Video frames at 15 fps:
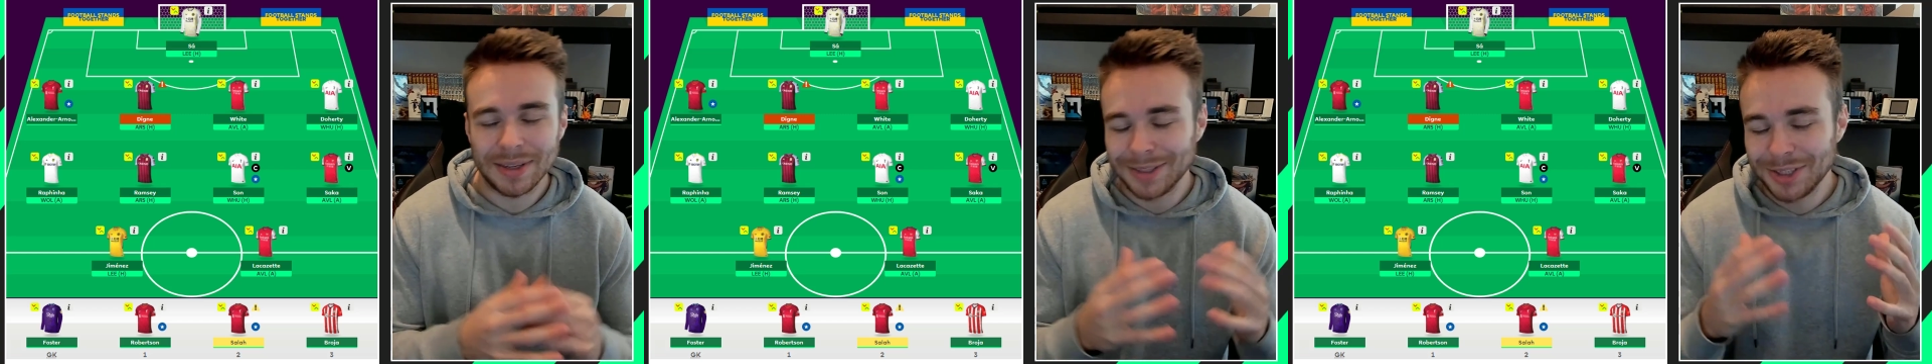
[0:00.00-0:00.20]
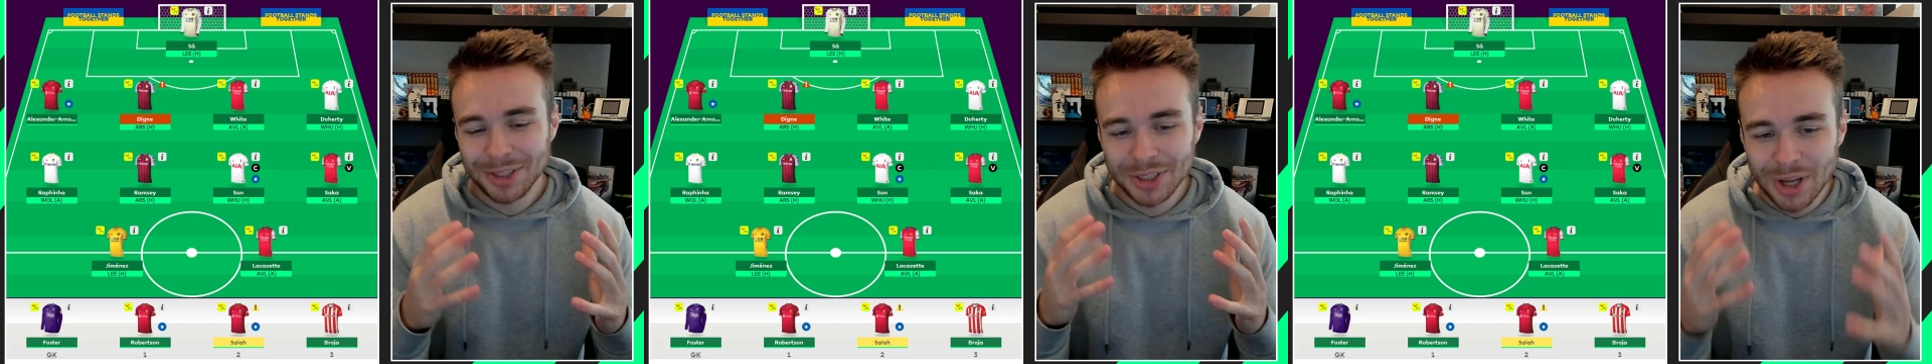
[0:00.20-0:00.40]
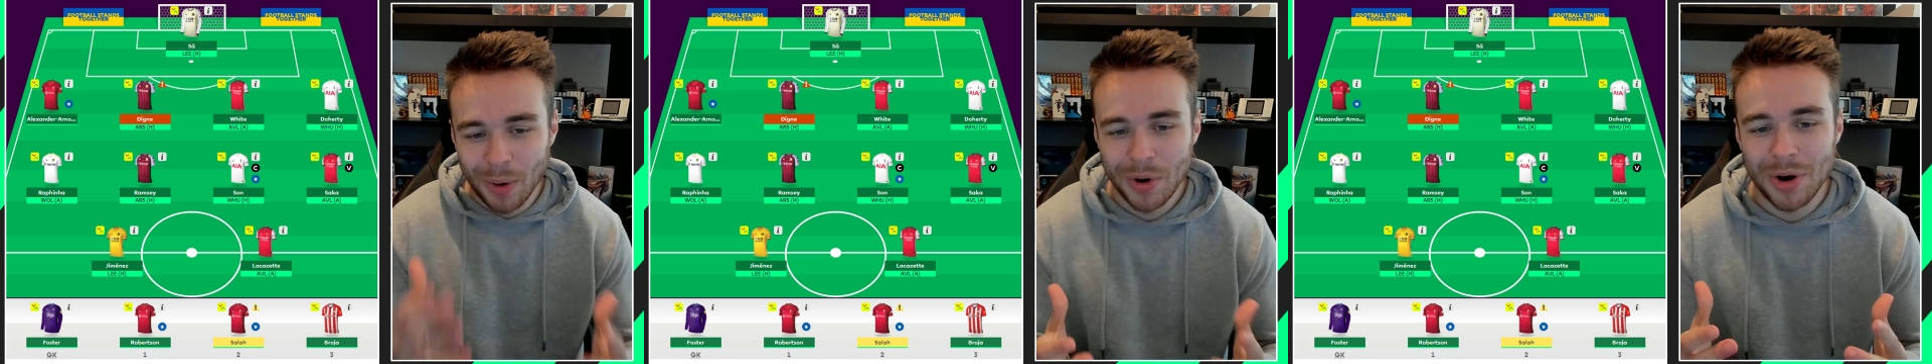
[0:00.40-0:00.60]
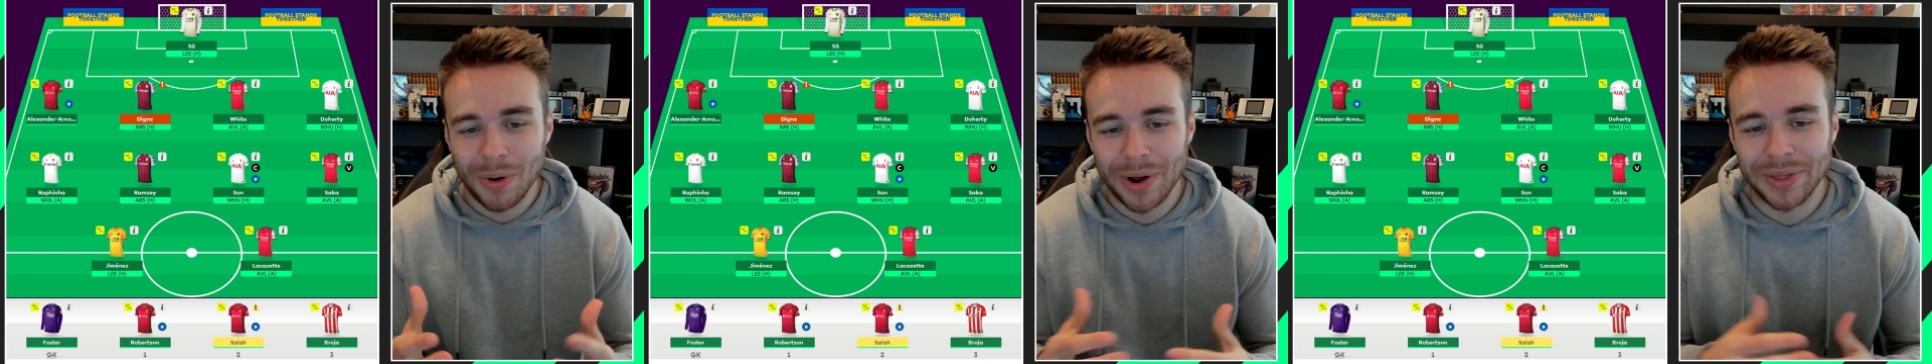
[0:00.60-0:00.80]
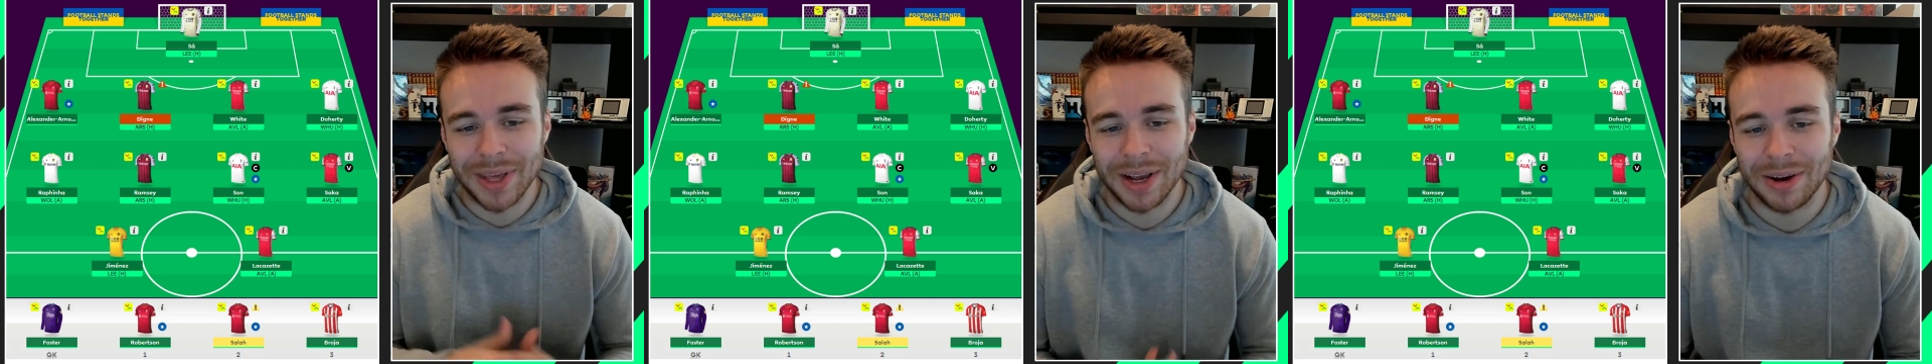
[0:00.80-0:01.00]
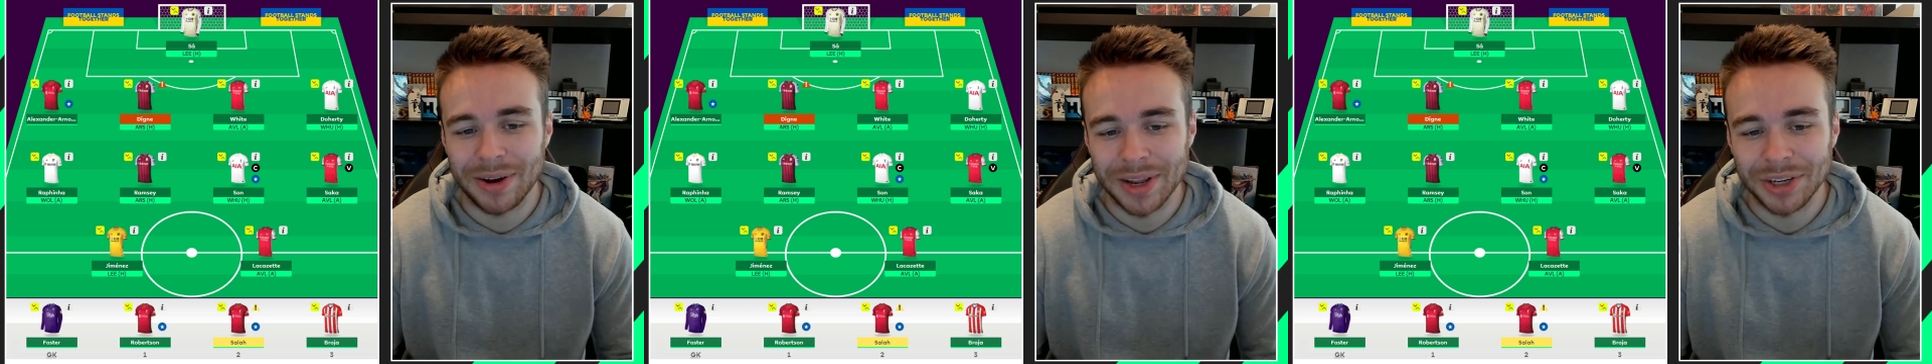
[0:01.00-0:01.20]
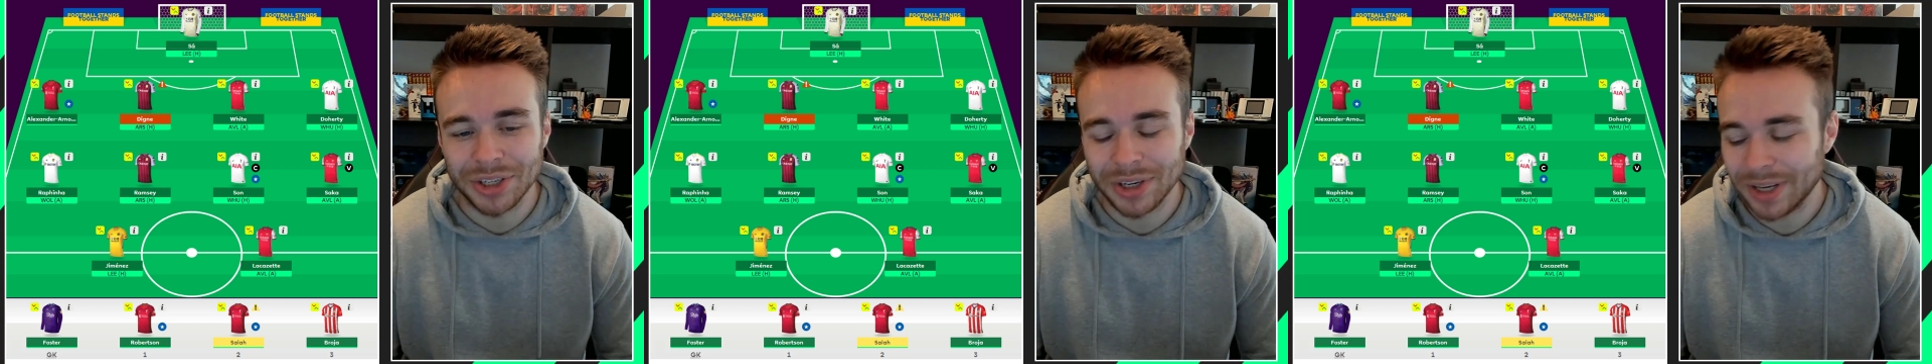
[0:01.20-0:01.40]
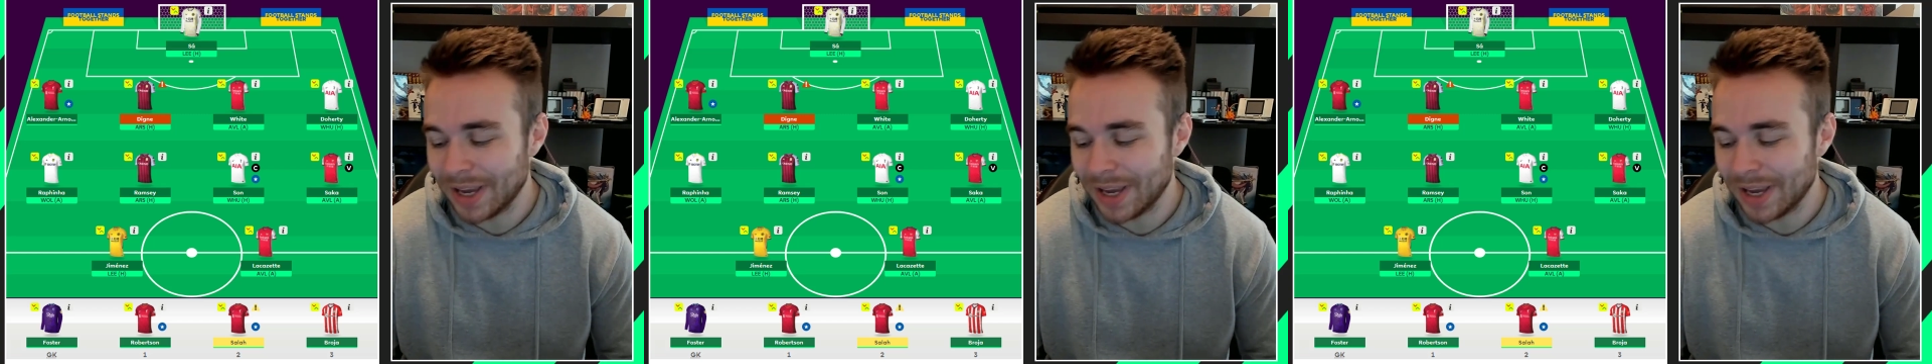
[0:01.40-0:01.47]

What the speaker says: just so annoying that he got injured.